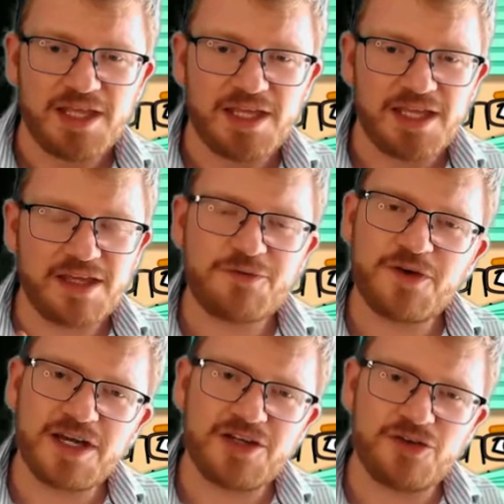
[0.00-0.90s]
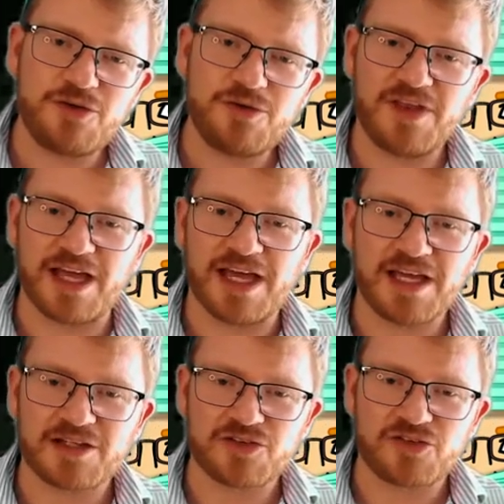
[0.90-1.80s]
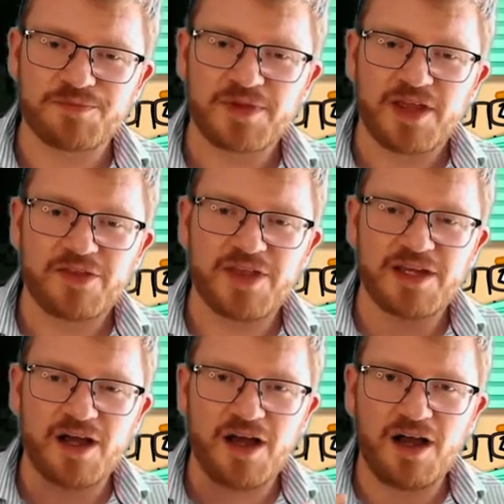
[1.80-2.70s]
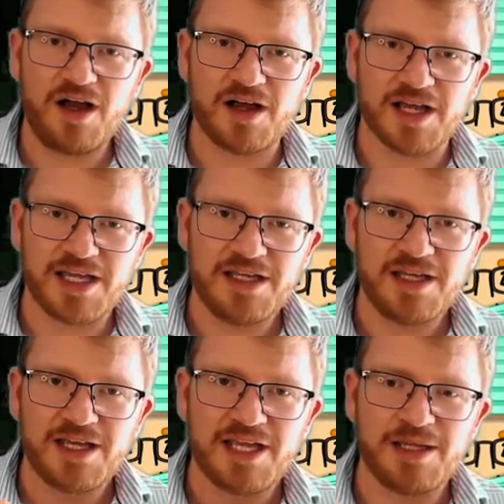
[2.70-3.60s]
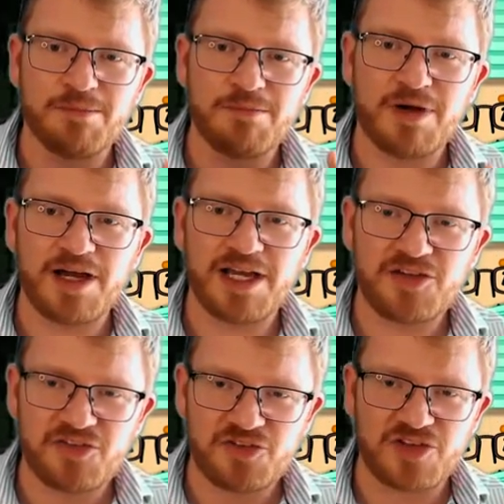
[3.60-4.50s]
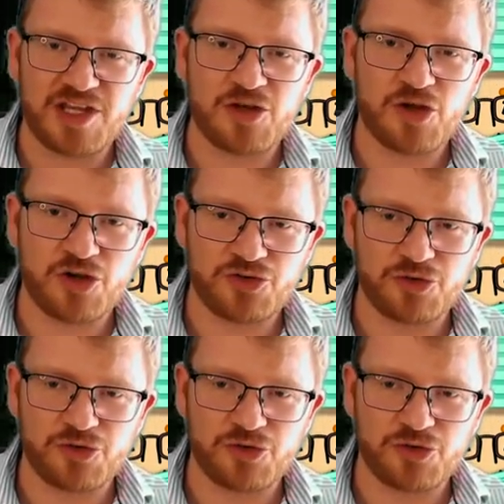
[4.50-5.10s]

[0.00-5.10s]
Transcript: If I do that, then I, in my inertial